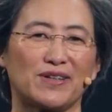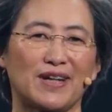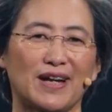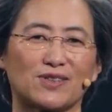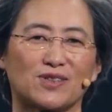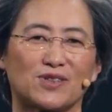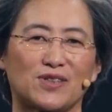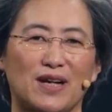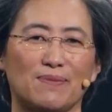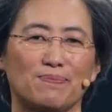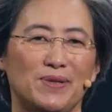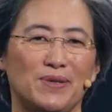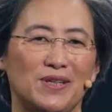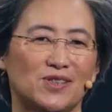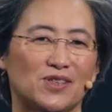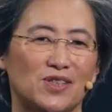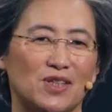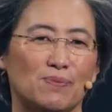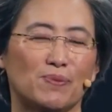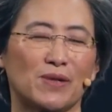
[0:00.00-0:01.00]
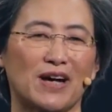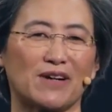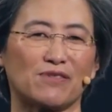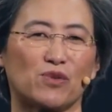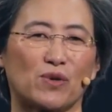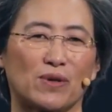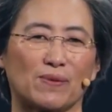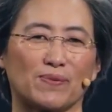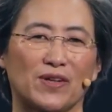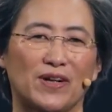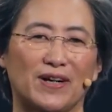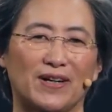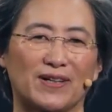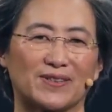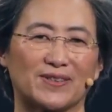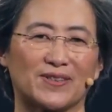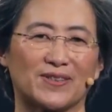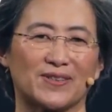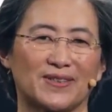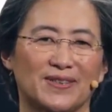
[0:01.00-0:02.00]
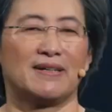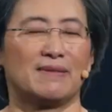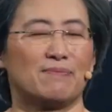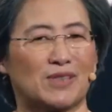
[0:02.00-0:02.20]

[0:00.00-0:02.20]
next gen PC platform launch.